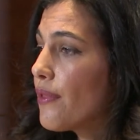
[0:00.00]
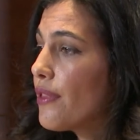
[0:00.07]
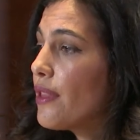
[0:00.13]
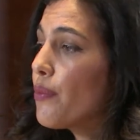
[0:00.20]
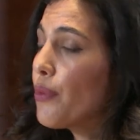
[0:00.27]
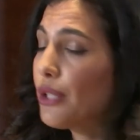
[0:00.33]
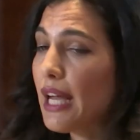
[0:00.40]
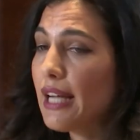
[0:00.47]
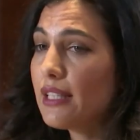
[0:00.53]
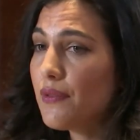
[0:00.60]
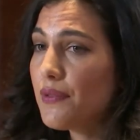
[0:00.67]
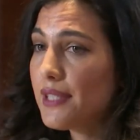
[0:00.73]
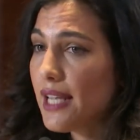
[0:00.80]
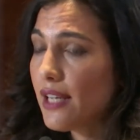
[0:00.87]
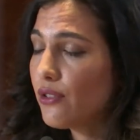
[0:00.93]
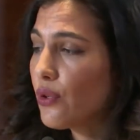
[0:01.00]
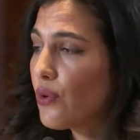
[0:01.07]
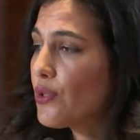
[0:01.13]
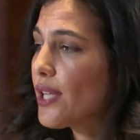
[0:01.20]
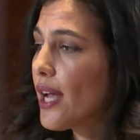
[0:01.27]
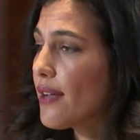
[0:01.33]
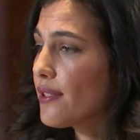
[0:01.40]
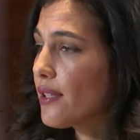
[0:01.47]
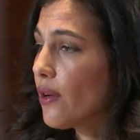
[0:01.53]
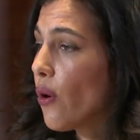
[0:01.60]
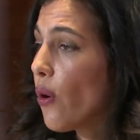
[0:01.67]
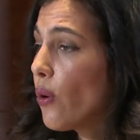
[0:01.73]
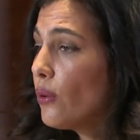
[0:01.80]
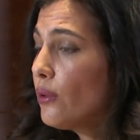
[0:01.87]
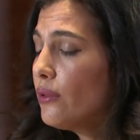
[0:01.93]
the productive sectors as a
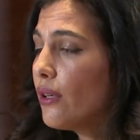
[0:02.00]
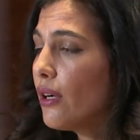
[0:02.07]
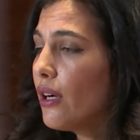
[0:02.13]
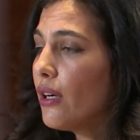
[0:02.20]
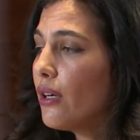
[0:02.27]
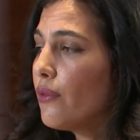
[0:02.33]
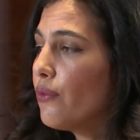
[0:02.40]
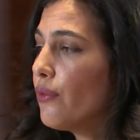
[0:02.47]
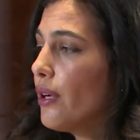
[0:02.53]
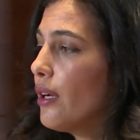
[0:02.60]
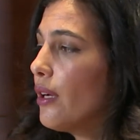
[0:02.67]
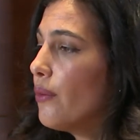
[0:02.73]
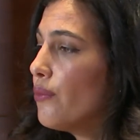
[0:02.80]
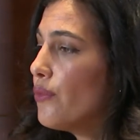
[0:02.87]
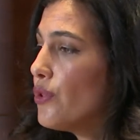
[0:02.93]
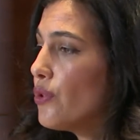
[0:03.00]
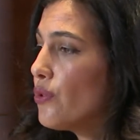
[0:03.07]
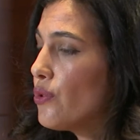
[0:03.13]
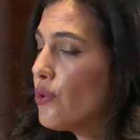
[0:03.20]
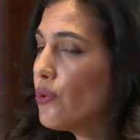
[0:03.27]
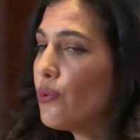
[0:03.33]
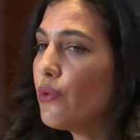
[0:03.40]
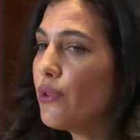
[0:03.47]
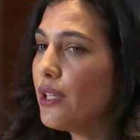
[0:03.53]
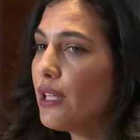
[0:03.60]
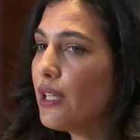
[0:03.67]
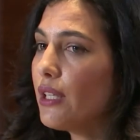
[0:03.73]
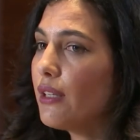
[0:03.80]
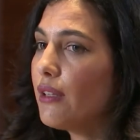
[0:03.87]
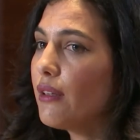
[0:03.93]
whole due to
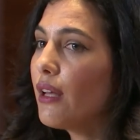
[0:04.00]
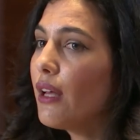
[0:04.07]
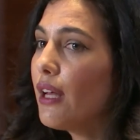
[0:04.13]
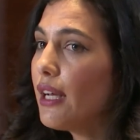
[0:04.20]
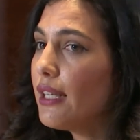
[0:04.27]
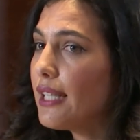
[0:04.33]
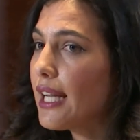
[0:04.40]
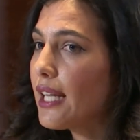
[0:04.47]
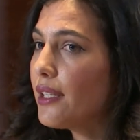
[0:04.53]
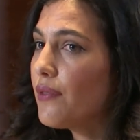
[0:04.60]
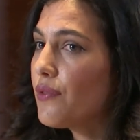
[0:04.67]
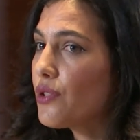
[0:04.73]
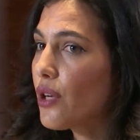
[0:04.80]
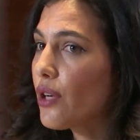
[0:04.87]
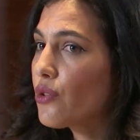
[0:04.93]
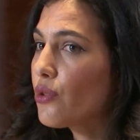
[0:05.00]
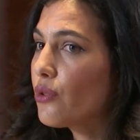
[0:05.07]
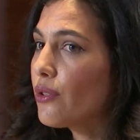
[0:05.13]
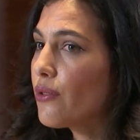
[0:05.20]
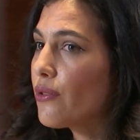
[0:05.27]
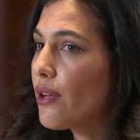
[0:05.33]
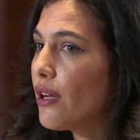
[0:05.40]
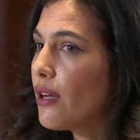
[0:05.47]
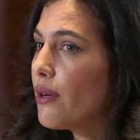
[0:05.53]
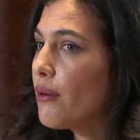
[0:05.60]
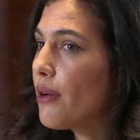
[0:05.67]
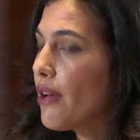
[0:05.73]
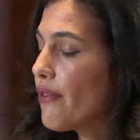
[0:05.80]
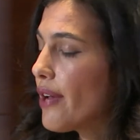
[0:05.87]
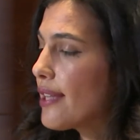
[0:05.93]
the negative structural
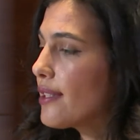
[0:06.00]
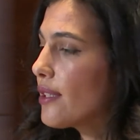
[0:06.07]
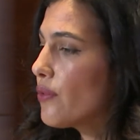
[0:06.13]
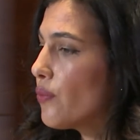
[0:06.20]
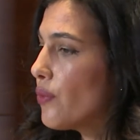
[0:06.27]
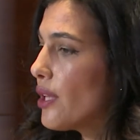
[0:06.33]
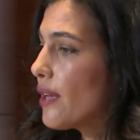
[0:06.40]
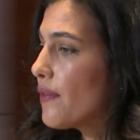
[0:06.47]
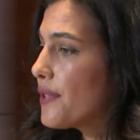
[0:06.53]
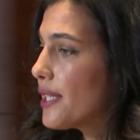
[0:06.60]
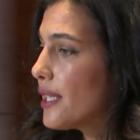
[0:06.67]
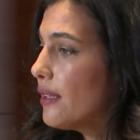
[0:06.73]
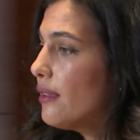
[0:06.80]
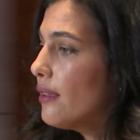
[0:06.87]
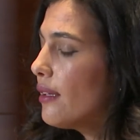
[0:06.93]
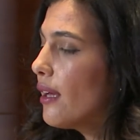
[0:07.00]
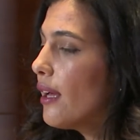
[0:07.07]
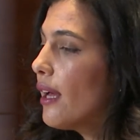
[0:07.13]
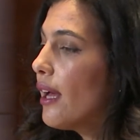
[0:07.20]
effects that we have seen.